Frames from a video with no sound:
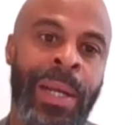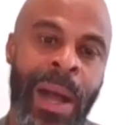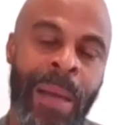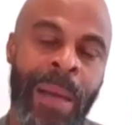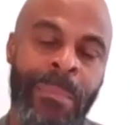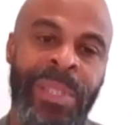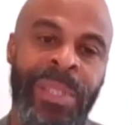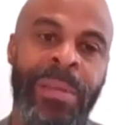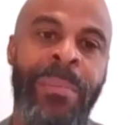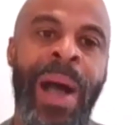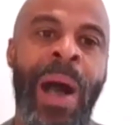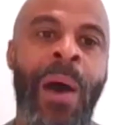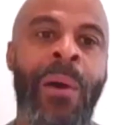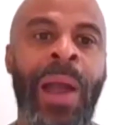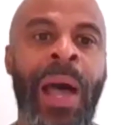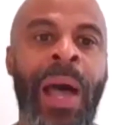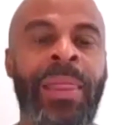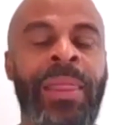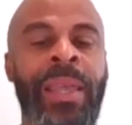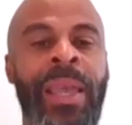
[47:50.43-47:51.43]
comes
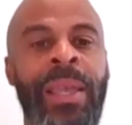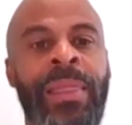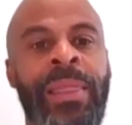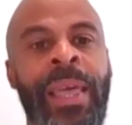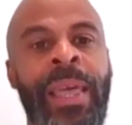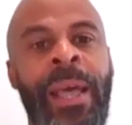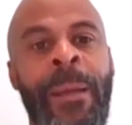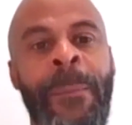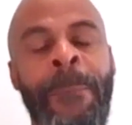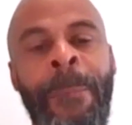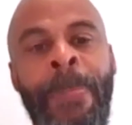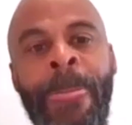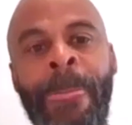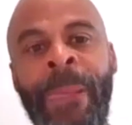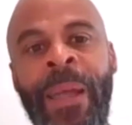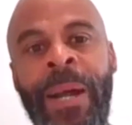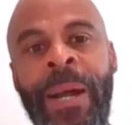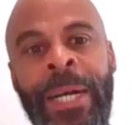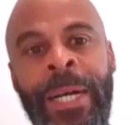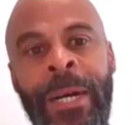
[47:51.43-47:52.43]
about, I think that
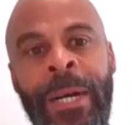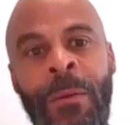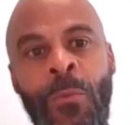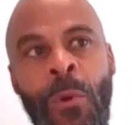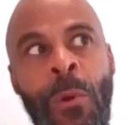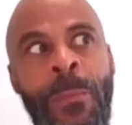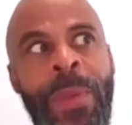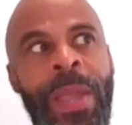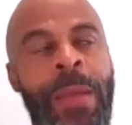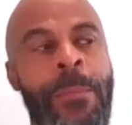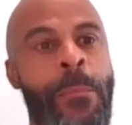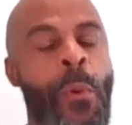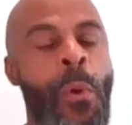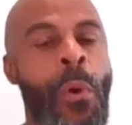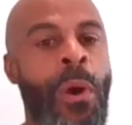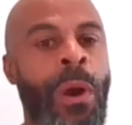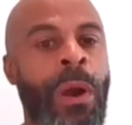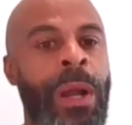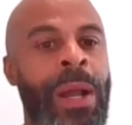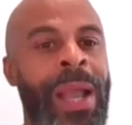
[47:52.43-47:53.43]
uh, we'll be
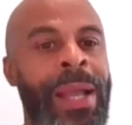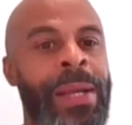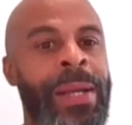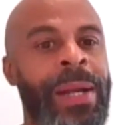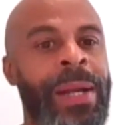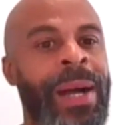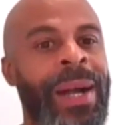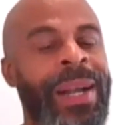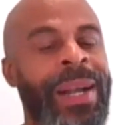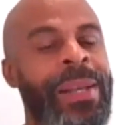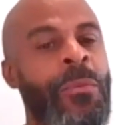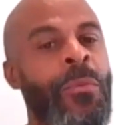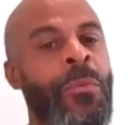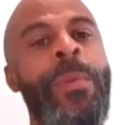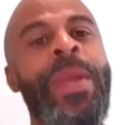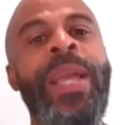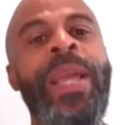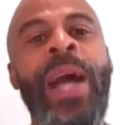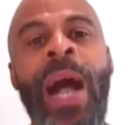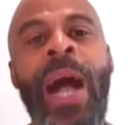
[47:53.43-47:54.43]
more uh, we'll
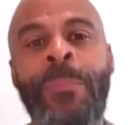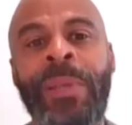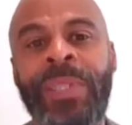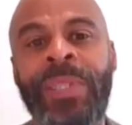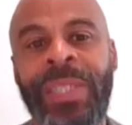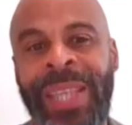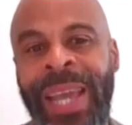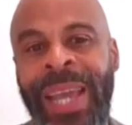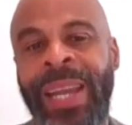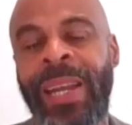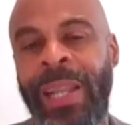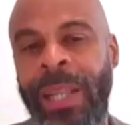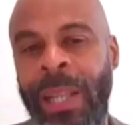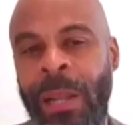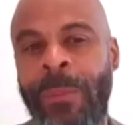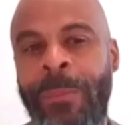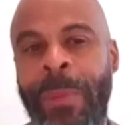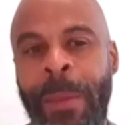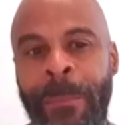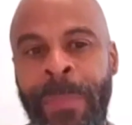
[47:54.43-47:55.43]
be compensated a
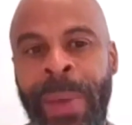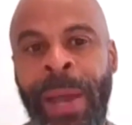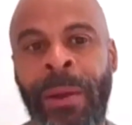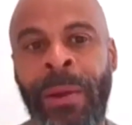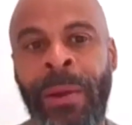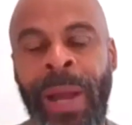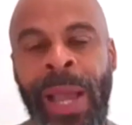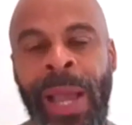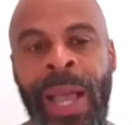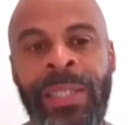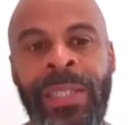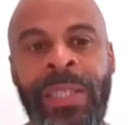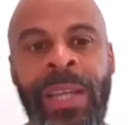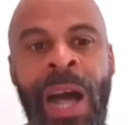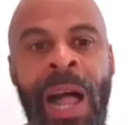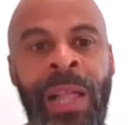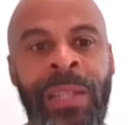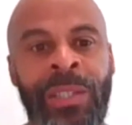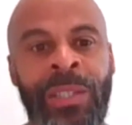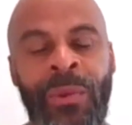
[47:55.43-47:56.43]
little bit better as
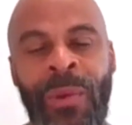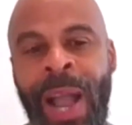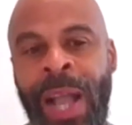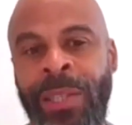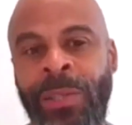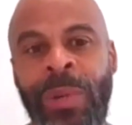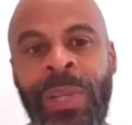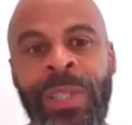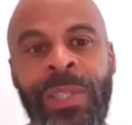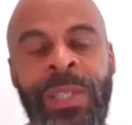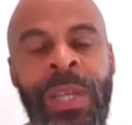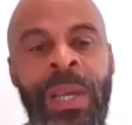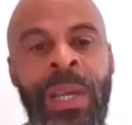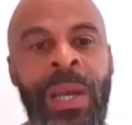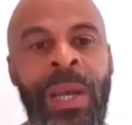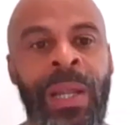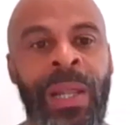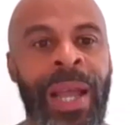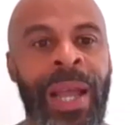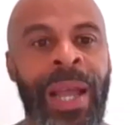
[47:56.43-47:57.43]
college graduates
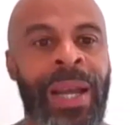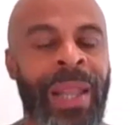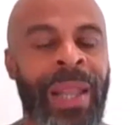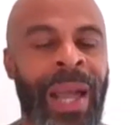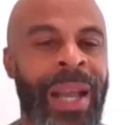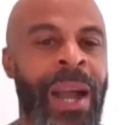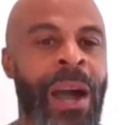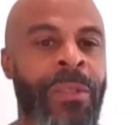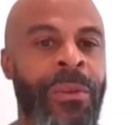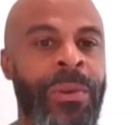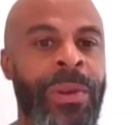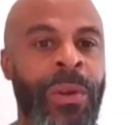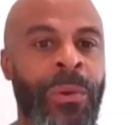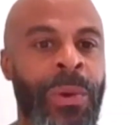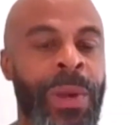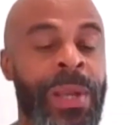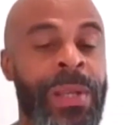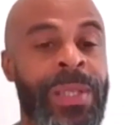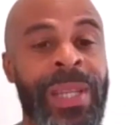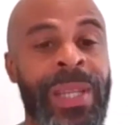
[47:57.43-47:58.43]
like like other
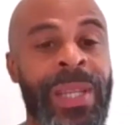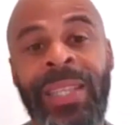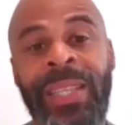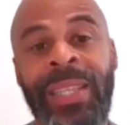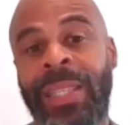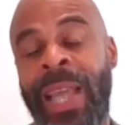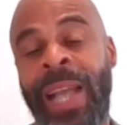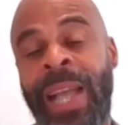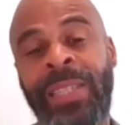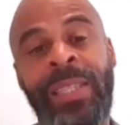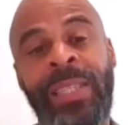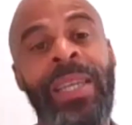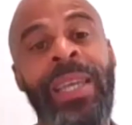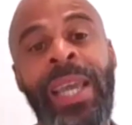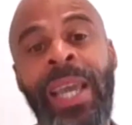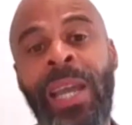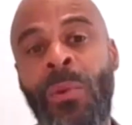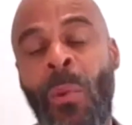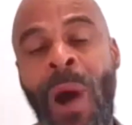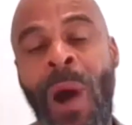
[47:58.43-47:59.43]
degrees and that's that's
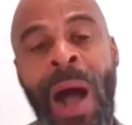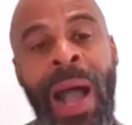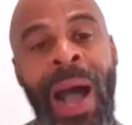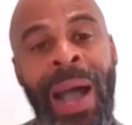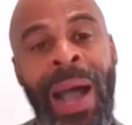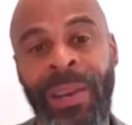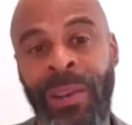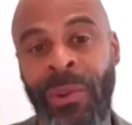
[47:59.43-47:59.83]
again why i